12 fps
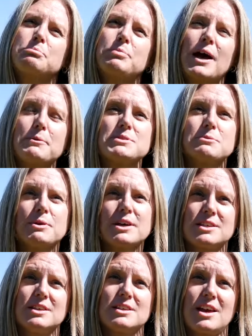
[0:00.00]
Perhaps the
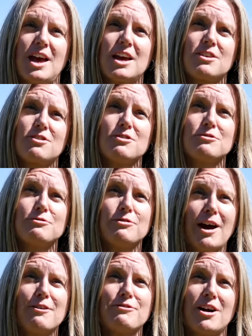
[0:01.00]
biggest indicator of
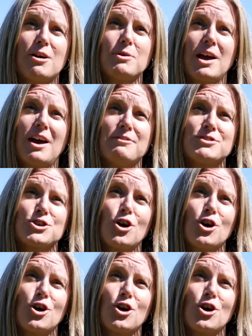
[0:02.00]
how far we have to